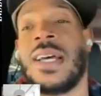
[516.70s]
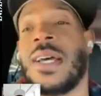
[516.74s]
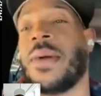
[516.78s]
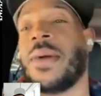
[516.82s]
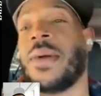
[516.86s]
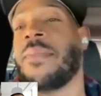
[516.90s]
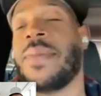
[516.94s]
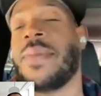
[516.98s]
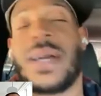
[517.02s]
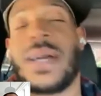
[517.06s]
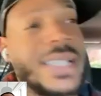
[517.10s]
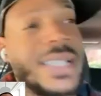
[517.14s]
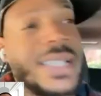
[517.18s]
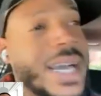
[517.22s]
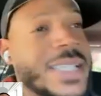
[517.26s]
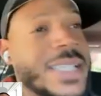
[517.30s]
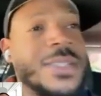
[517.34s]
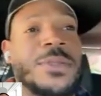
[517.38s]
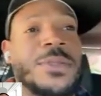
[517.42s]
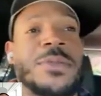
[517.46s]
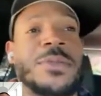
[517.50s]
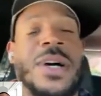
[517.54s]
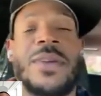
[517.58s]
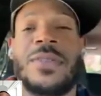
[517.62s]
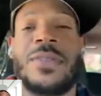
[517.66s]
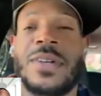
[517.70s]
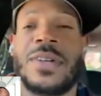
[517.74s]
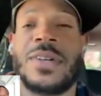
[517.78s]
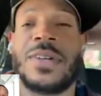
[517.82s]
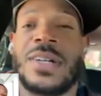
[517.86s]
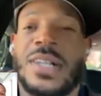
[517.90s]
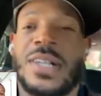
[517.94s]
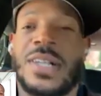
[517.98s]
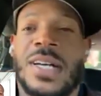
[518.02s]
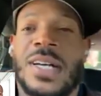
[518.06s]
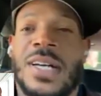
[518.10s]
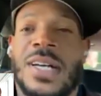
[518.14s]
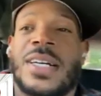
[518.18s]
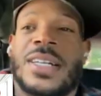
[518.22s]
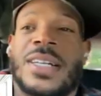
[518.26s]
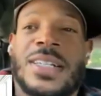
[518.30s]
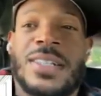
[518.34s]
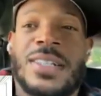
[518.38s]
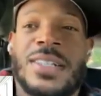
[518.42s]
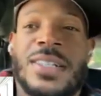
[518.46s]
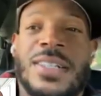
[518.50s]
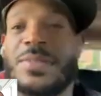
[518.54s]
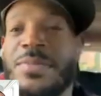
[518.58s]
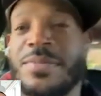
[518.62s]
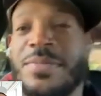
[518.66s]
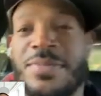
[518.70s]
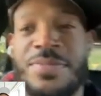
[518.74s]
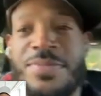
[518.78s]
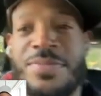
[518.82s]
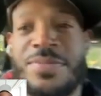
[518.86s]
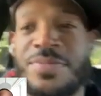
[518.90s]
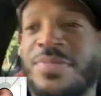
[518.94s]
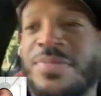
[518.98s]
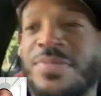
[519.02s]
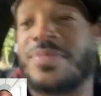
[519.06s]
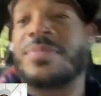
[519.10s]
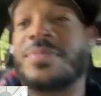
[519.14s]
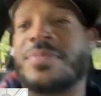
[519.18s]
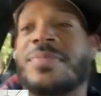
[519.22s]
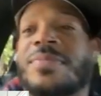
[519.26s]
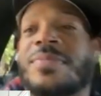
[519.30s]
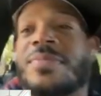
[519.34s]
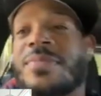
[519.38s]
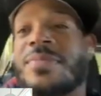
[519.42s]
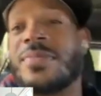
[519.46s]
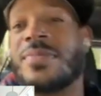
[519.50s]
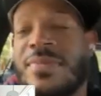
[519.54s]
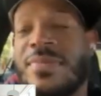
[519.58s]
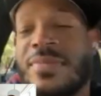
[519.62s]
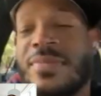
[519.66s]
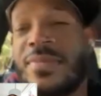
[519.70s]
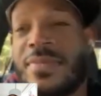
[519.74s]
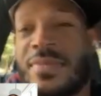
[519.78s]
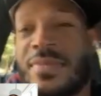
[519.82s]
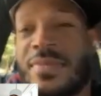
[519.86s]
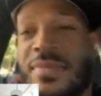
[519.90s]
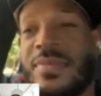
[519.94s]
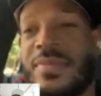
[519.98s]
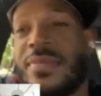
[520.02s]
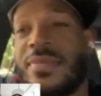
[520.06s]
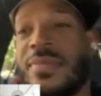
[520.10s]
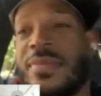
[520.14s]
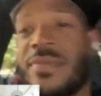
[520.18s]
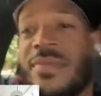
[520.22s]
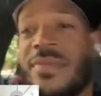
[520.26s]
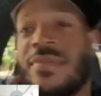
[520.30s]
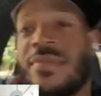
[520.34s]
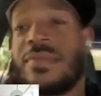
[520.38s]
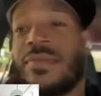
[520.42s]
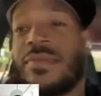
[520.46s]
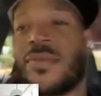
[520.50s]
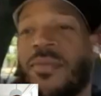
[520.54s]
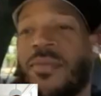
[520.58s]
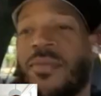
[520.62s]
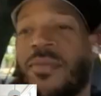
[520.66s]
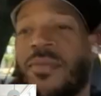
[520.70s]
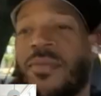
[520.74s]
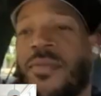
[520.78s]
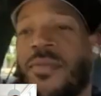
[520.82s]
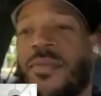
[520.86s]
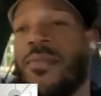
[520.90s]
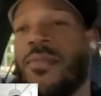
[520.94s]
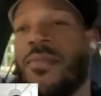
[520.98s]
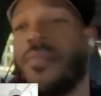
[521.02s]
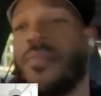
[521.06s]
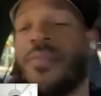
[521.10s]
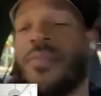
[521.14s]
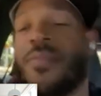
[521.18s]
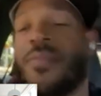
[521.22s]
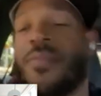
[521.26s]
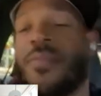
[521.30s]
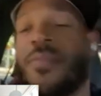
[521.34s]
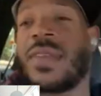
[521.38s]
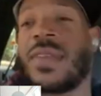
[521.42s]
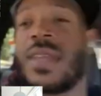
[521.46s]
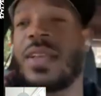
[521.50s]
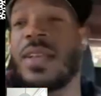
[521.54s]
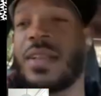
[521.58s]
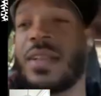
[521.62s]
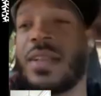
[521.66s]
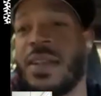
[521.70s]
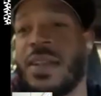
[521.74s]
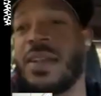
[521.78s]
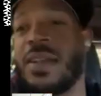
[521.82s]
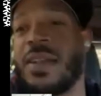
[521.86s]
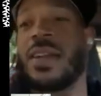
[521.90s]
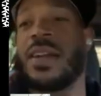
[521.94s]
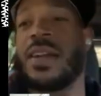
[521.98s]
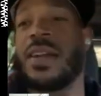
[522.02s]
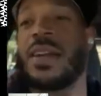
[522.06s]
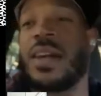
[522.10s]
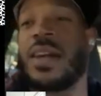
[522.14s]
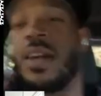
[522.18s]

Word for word: Yeah, best high school ever. Very, very eye-opening, especially coming from the South Bronx and going into that school.